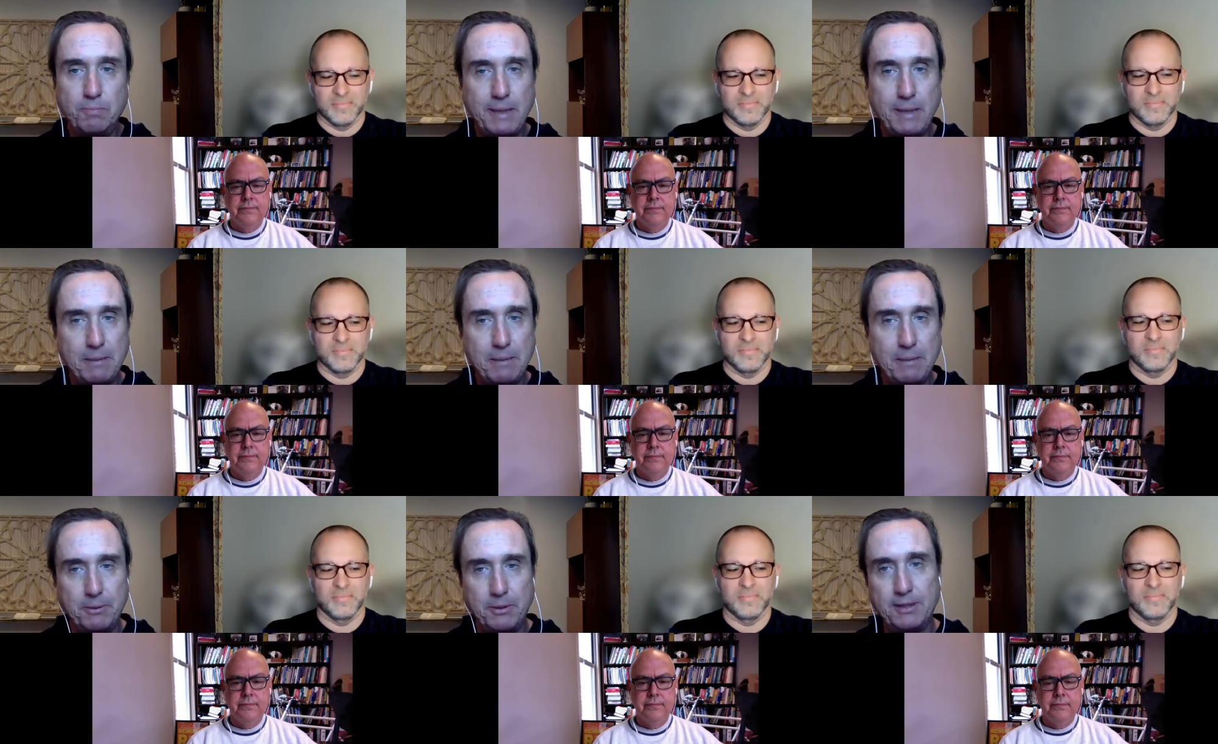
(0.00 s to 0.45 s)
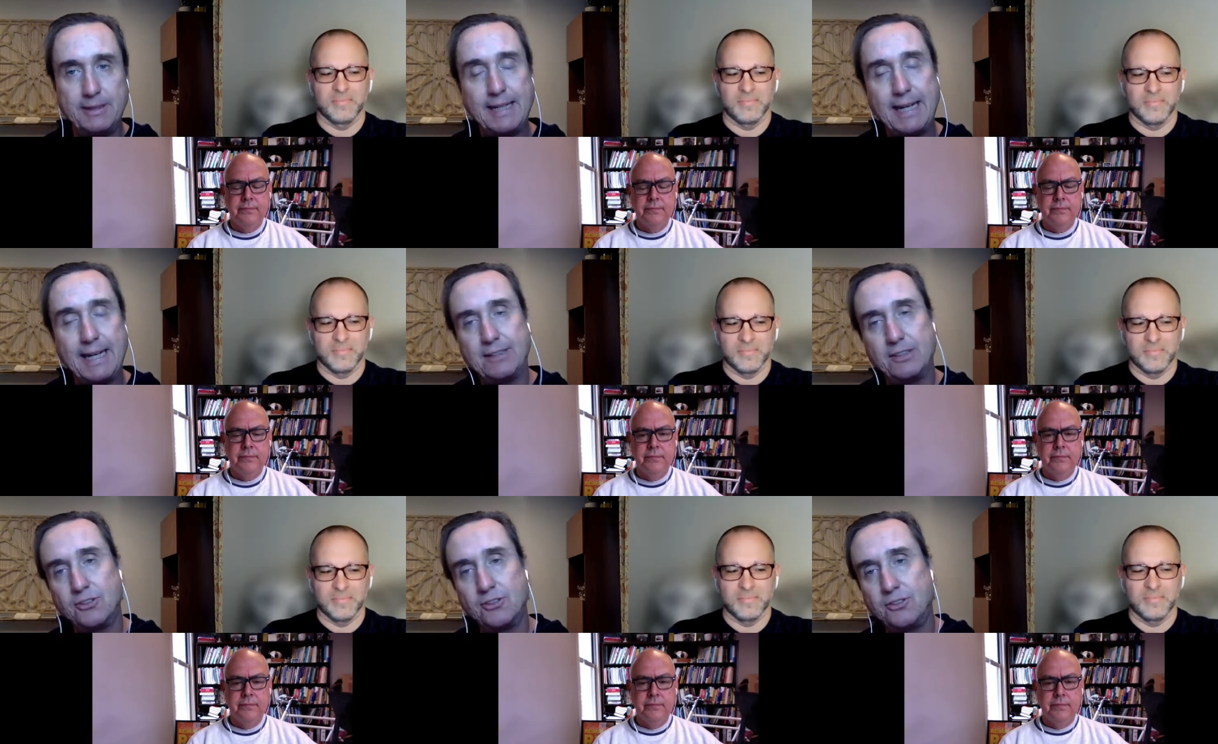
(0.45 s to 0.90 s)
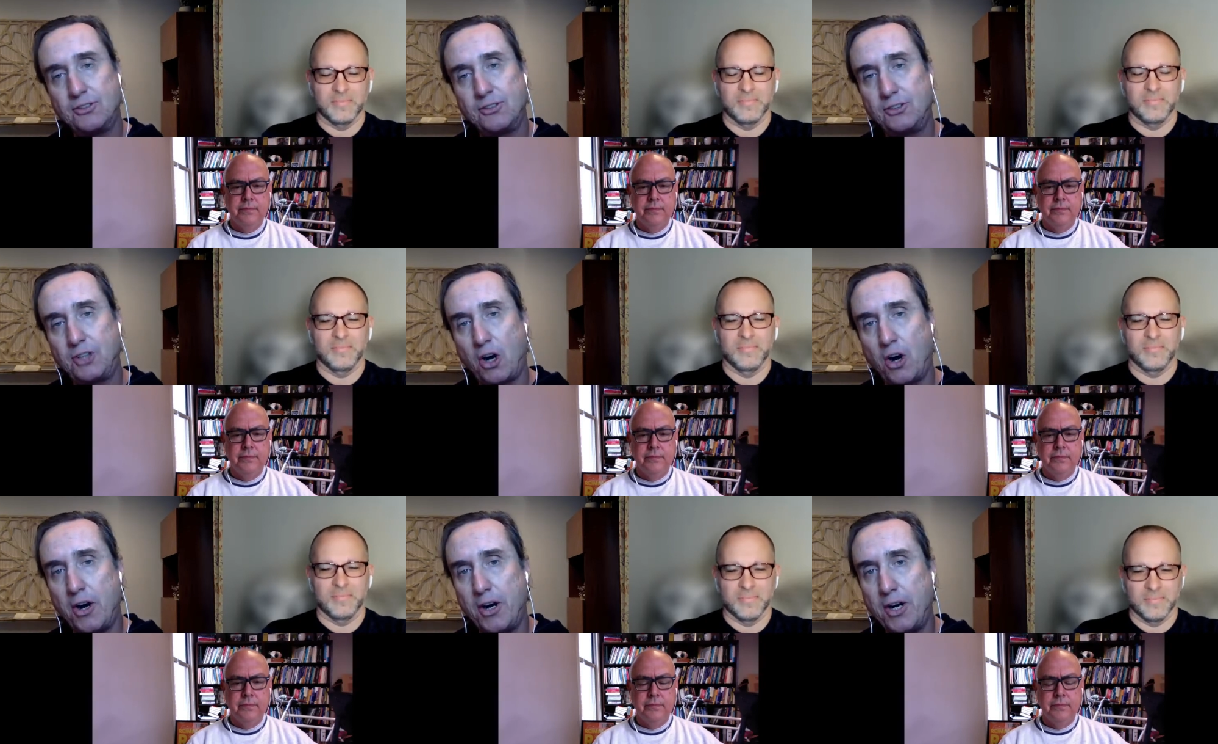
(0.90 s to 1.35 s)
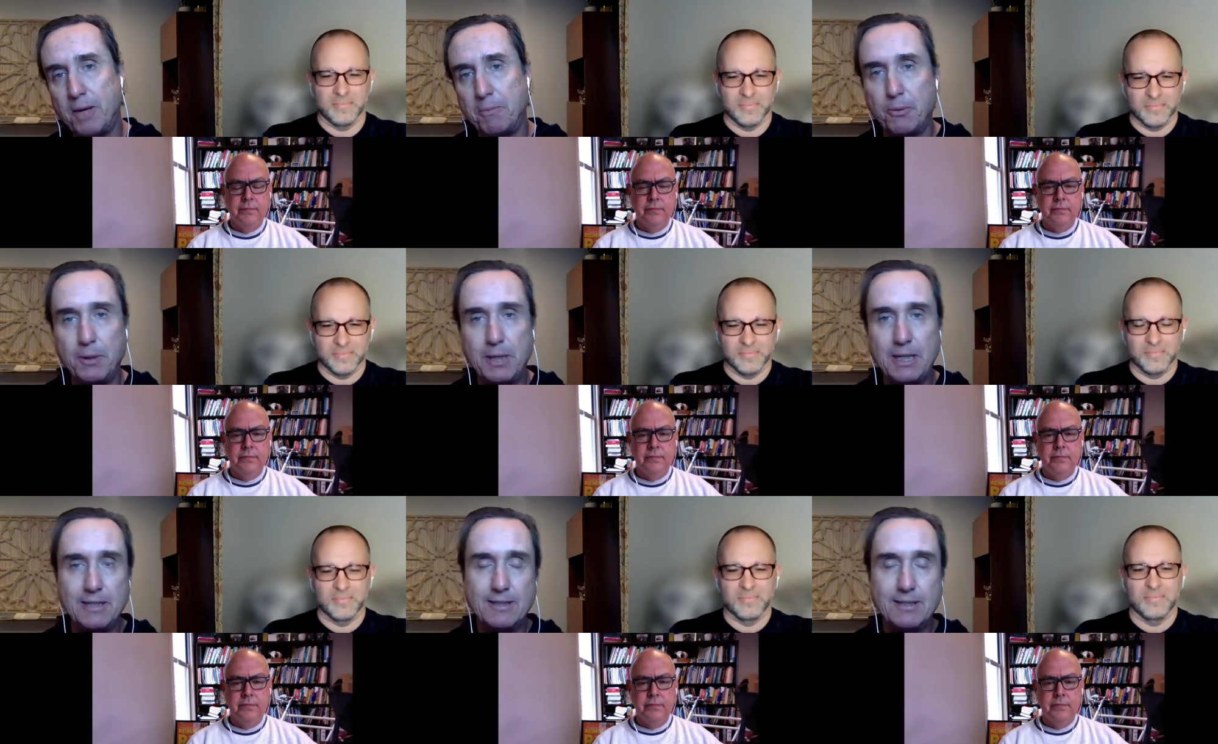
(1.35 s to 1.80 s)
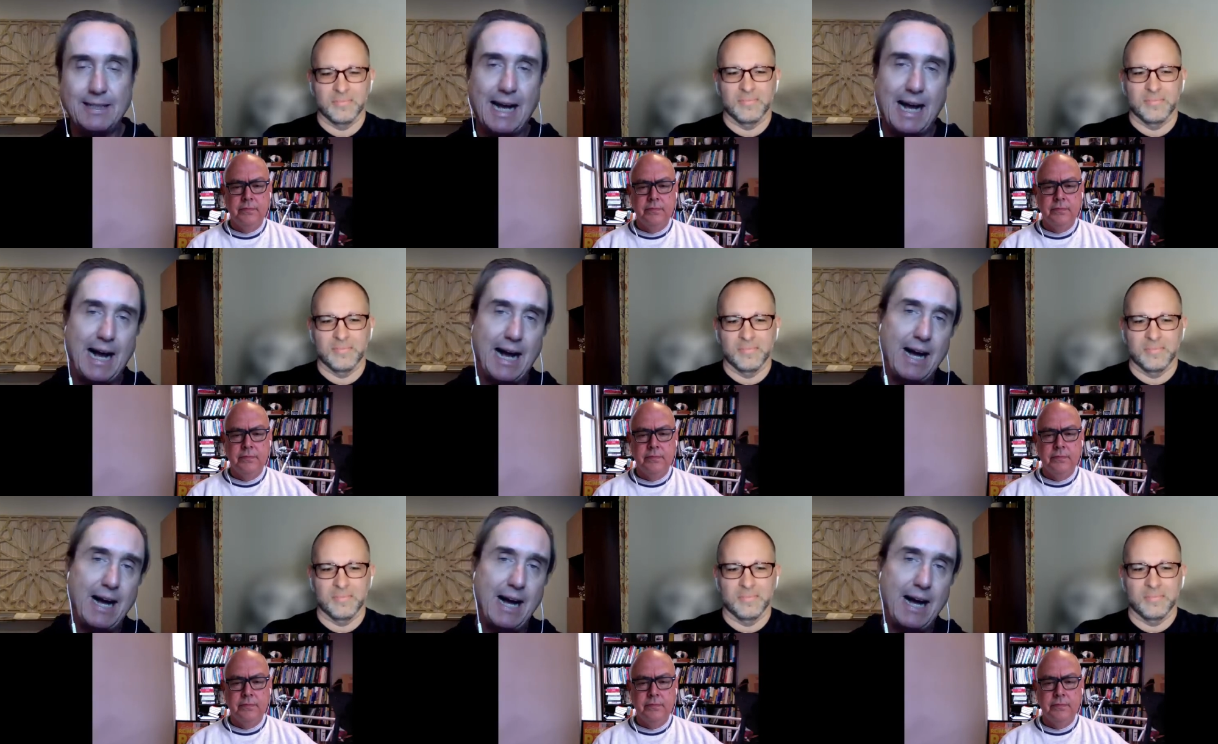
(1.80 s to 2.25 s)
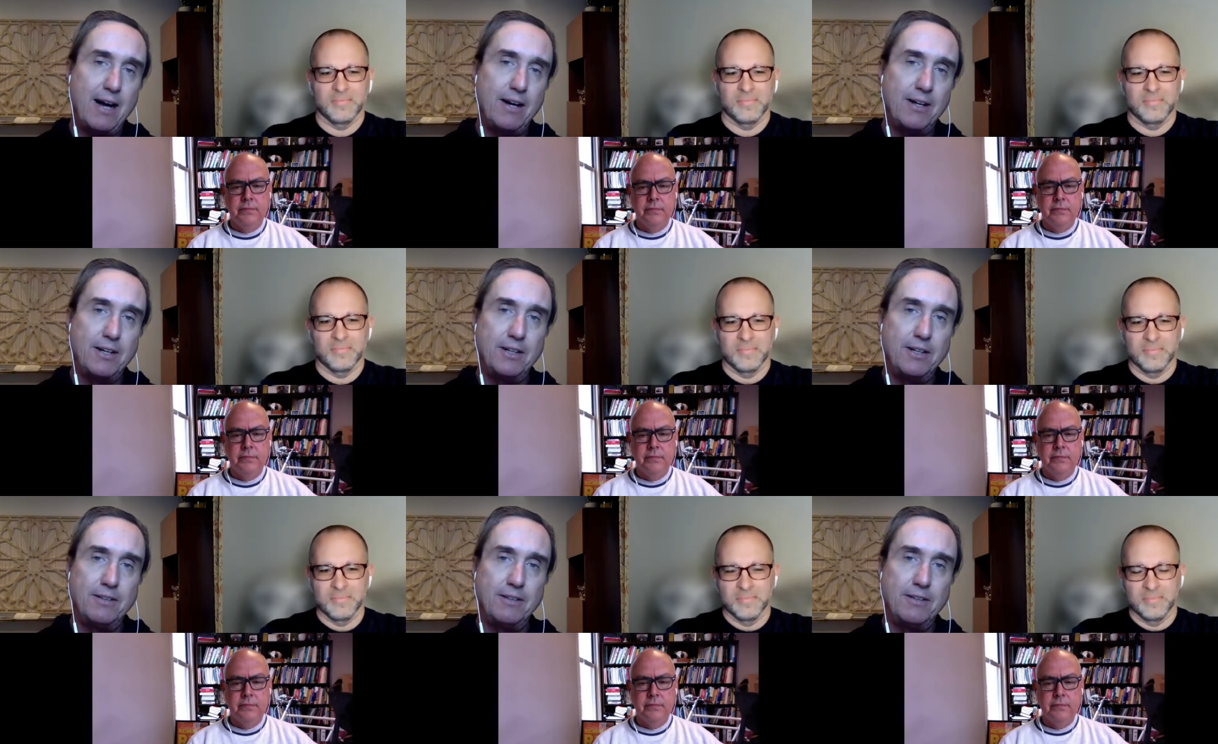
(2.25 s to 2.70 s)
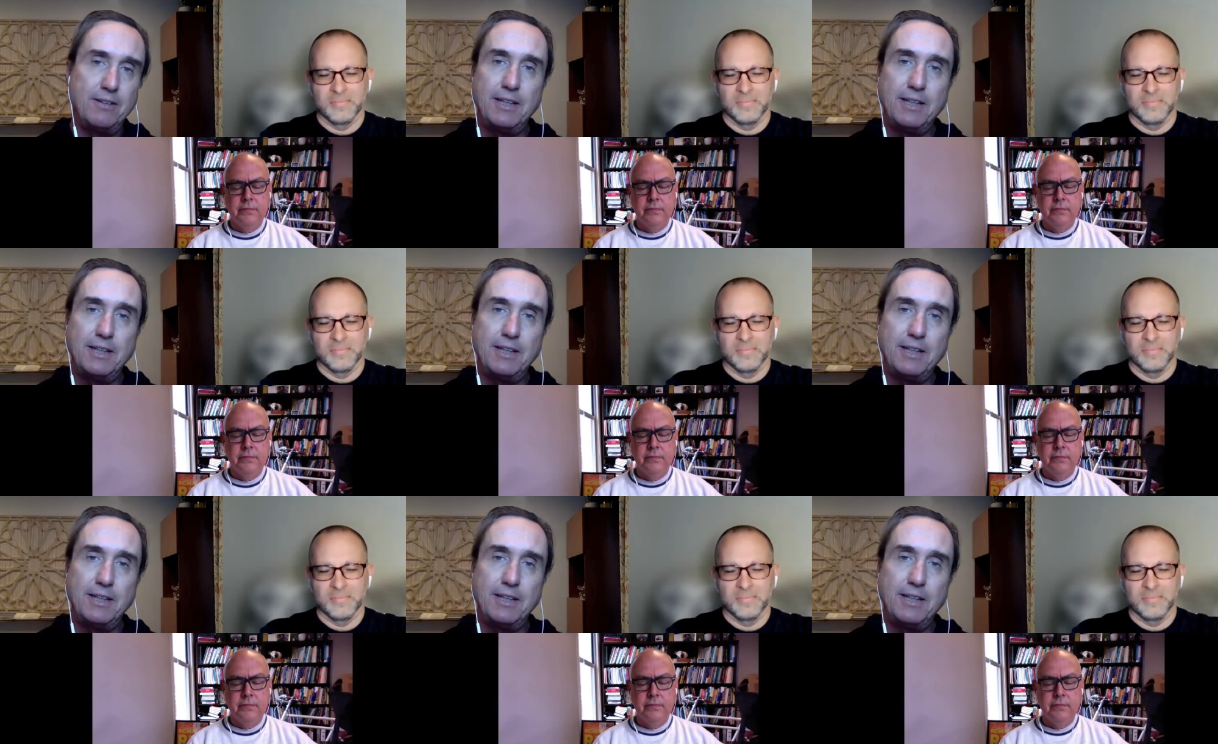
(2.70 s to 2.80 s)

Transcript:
Speaker 1: people and take the startup risk out of the